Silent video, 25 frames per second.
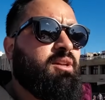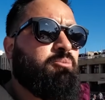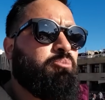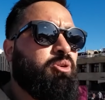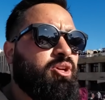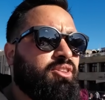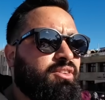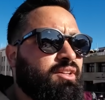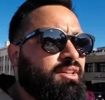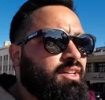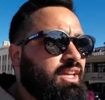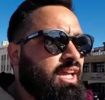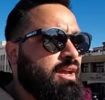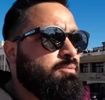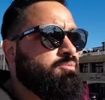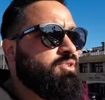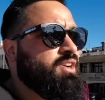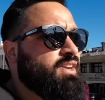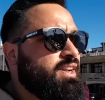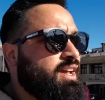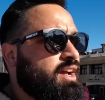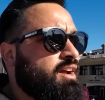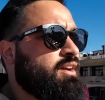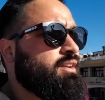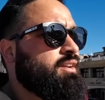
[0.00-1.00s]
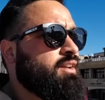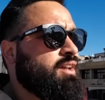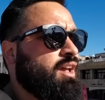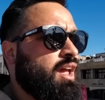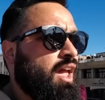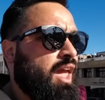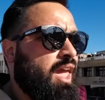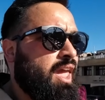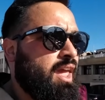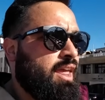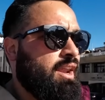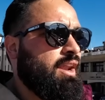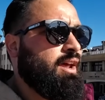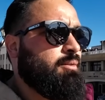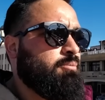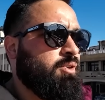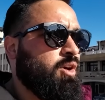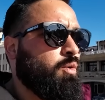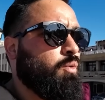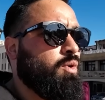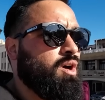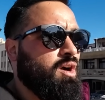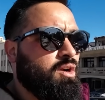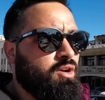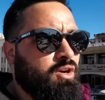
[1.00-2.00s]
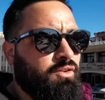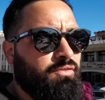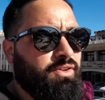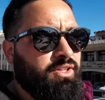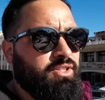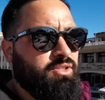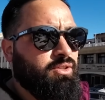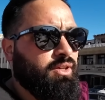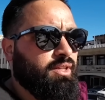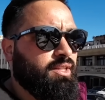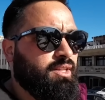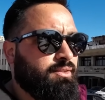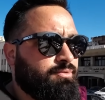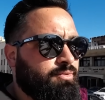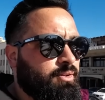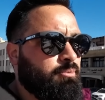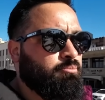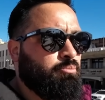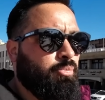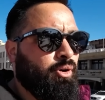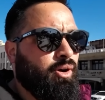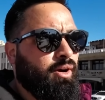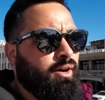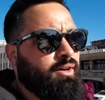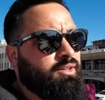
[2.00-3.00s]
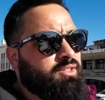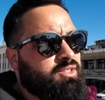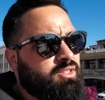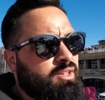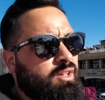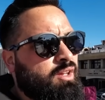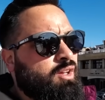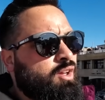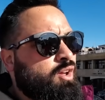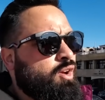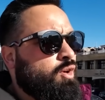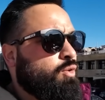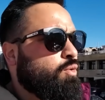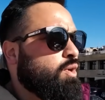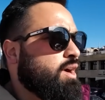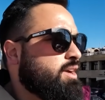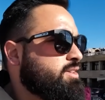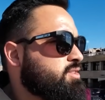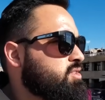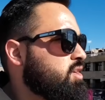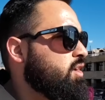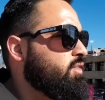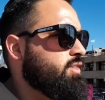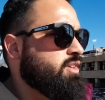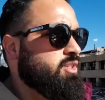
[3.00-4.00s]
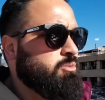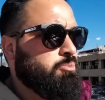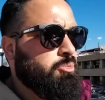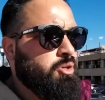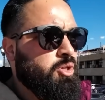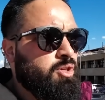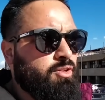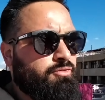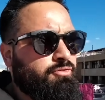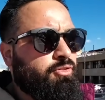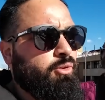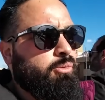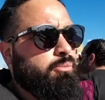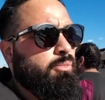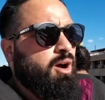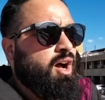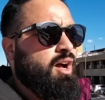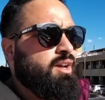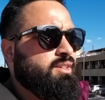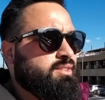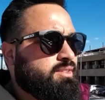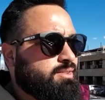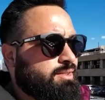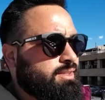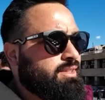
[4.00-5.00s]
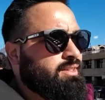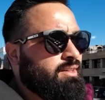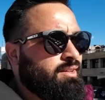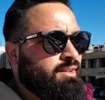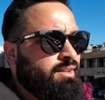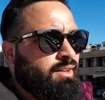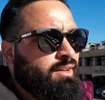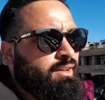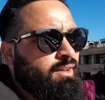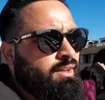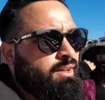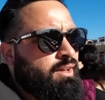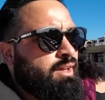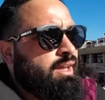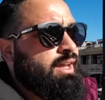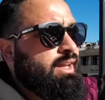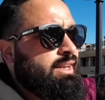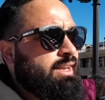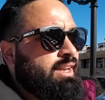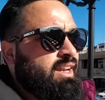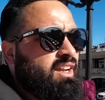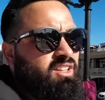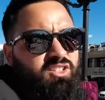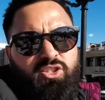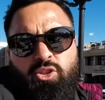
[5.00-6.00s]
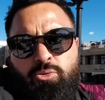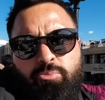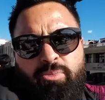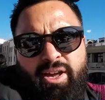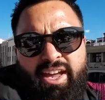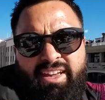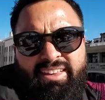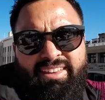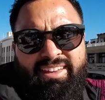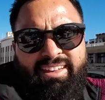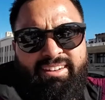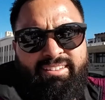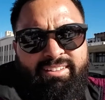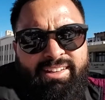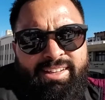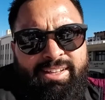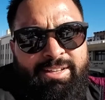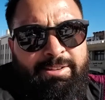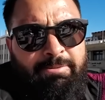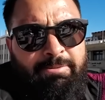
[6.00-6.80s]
going to put the camera down, and I'm going to walk over to a different part where I saw this beautiful mosque. And then I'll tune back in.